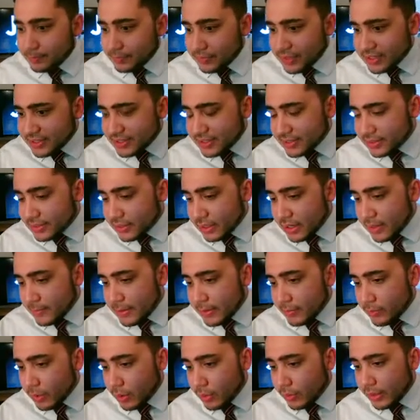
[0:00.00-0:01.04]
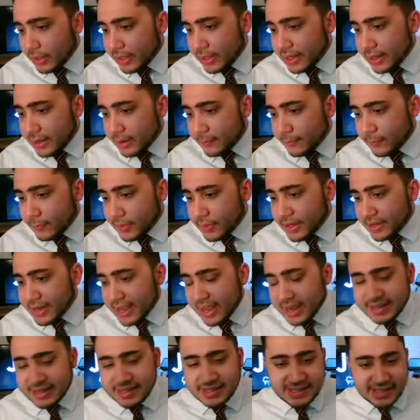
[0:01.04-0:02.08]
this is going to be rolling here for the
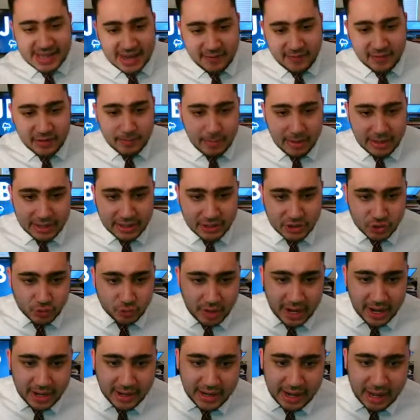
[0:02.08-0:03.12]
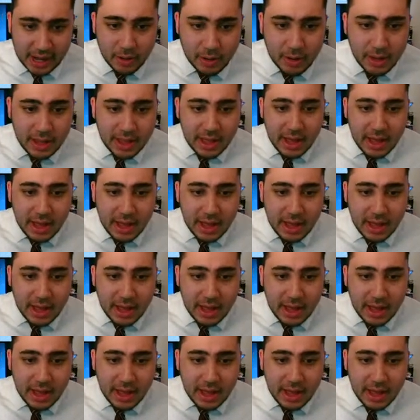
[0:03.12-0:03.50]
next 7 minutes right now.